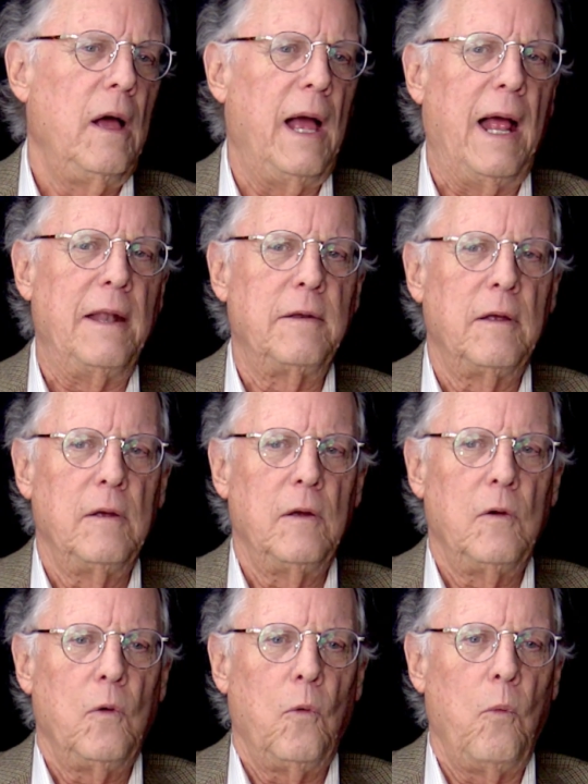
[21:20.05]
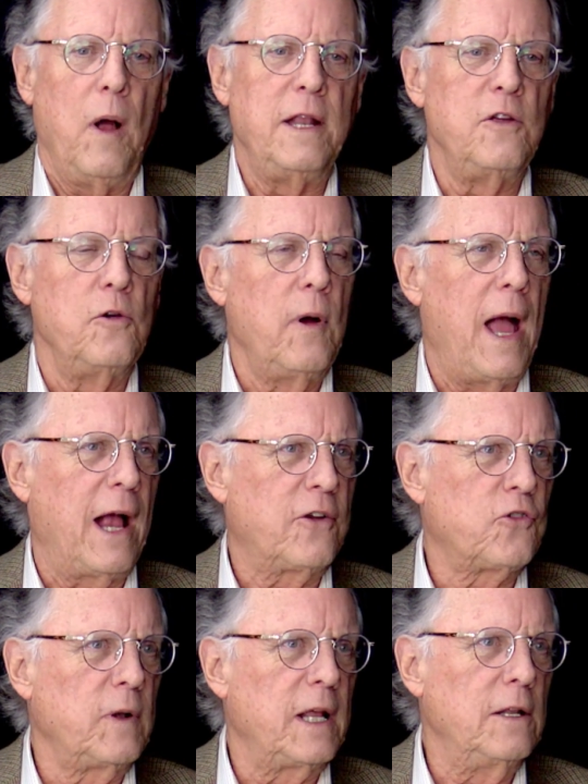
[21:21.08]
And when you
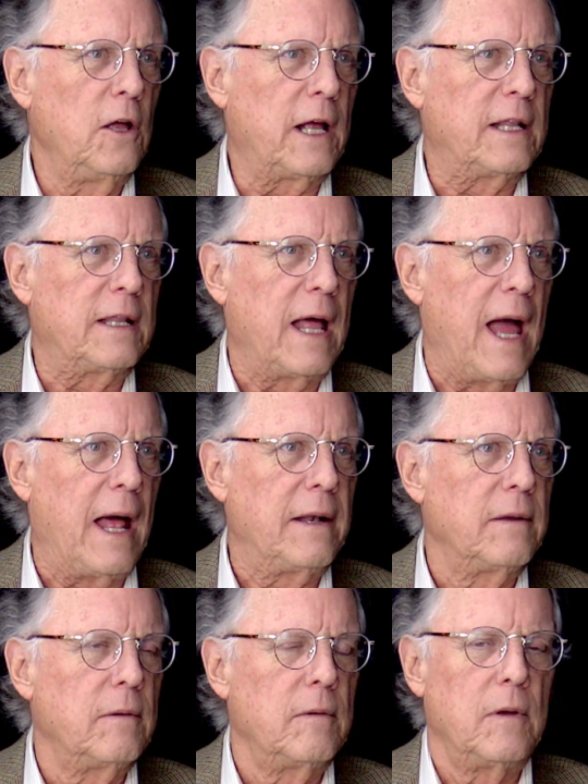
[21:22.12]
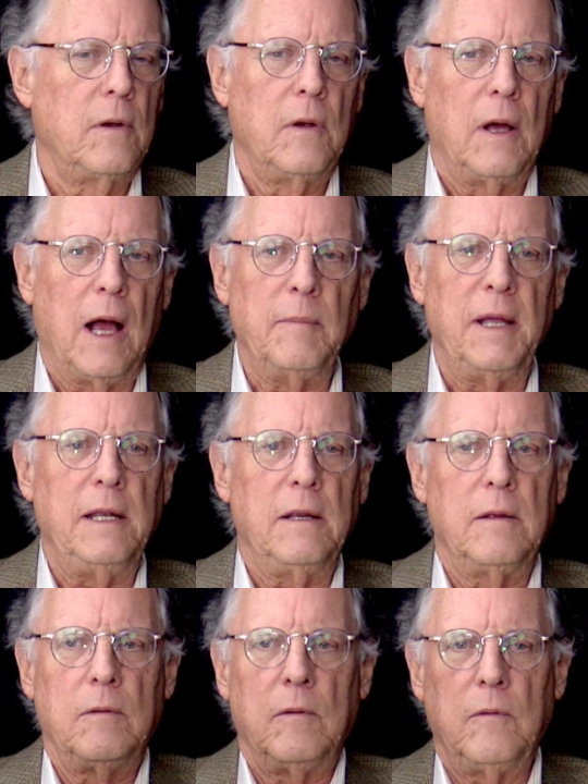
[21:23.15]
actually look at that, I mean,